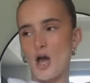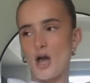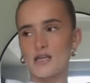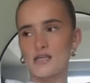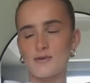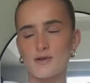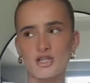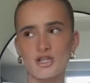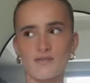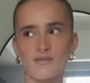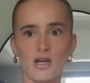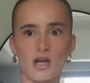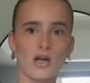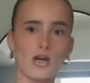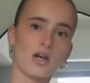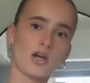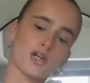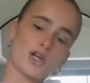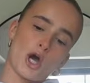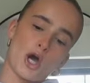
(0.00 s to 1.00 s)
especially if you like
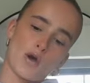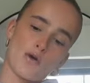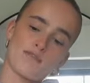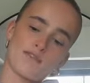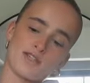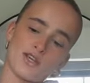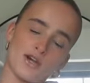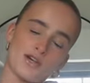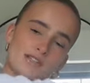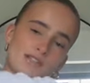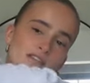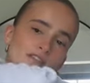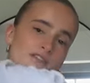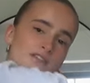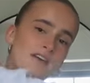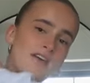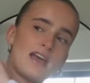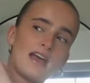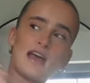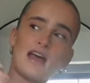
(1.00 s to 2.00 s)
an oversized
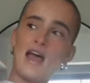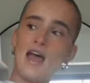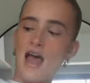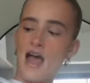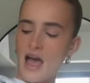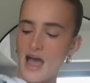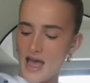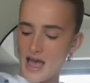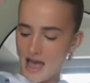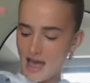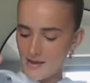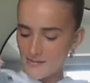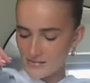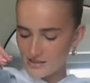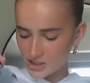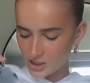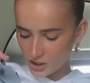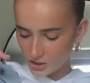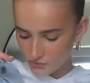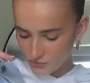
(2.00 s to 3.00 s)
fit.
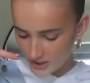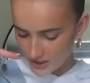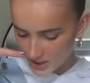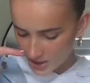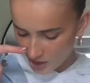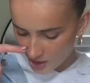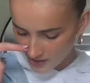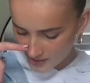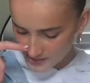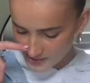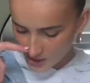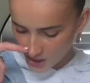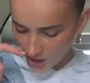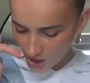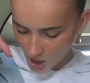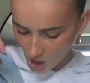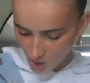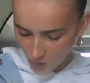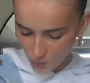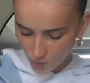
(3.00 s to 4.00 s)
It's like a really nice
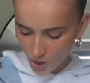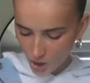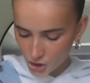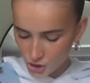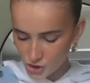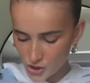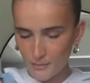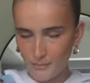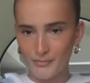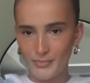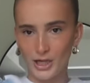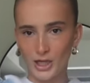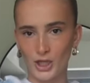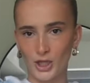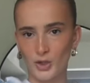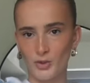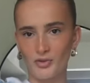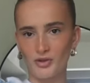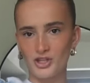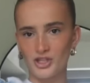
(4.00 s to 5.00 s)
light wash
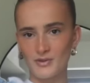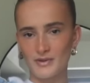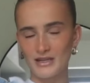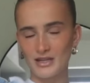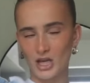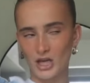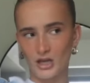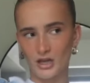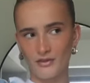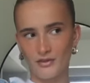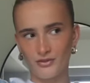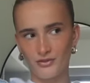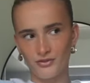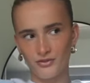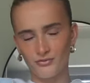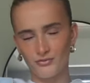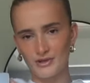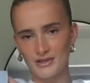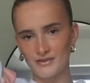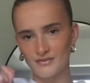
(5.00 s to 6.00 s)
blue, but they do it in like
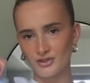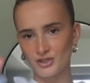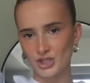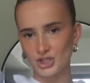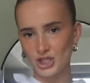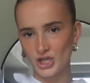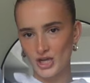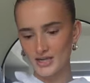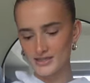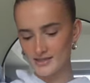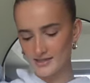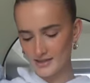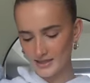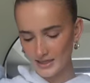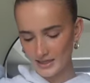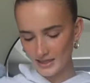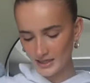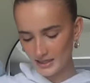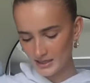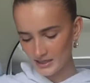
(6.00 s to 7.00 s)
three different shades, I
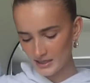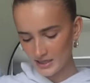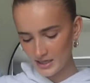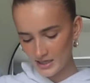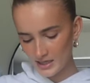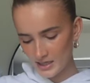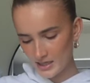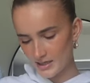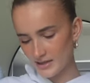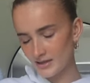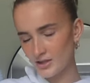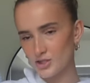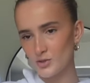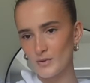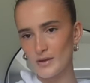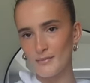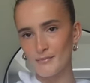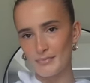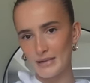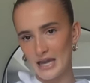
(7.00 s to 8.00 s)
think. They do
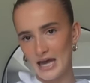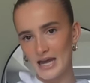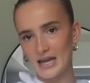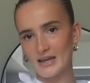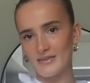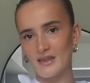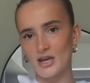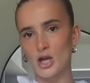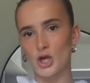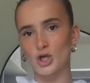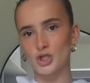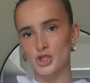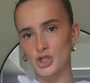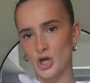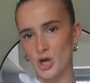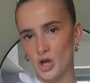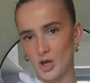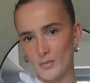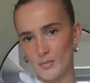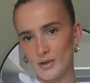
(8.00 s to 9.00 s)
it in black and then like a
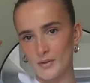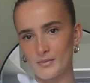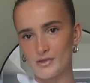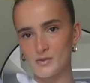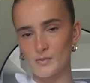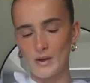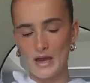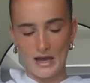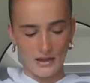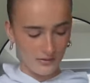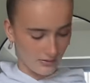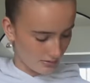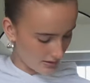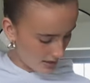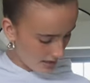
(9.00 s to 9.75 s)
dark blue as well.